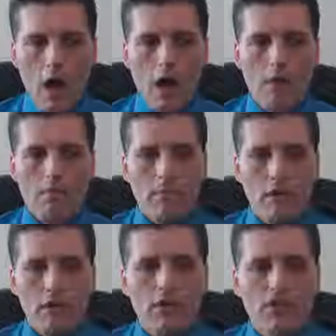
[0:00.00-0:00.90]

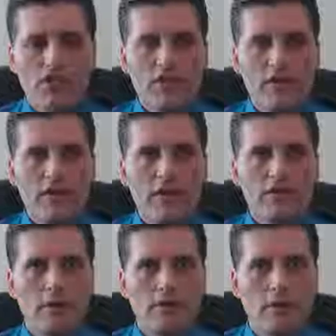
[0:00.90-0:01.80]
suffering
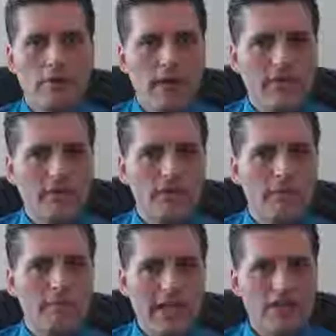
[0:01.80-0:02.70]
some type of a
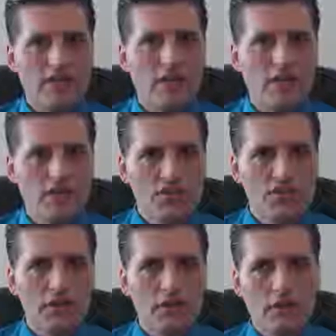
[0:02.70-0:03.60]
dementia.
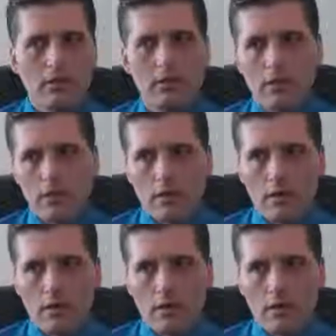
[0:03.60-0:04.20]
She's a little